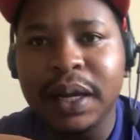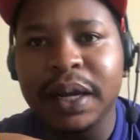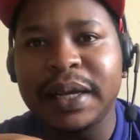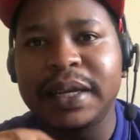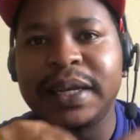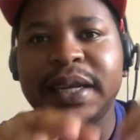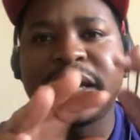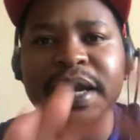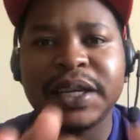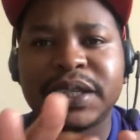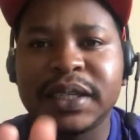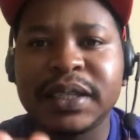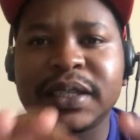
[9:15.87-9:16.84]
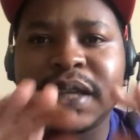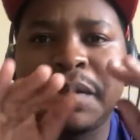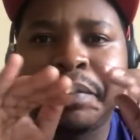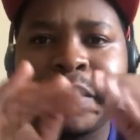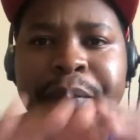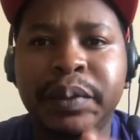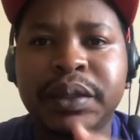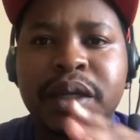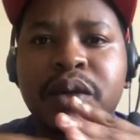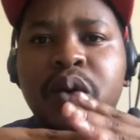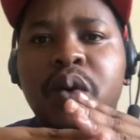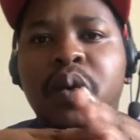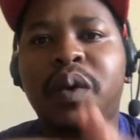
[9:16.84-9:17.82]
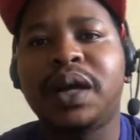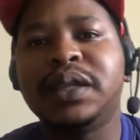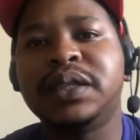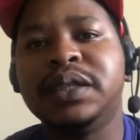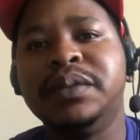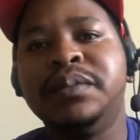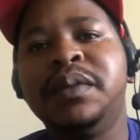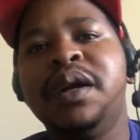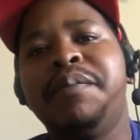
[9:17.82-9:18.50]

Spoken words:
indications that people, they don't want him,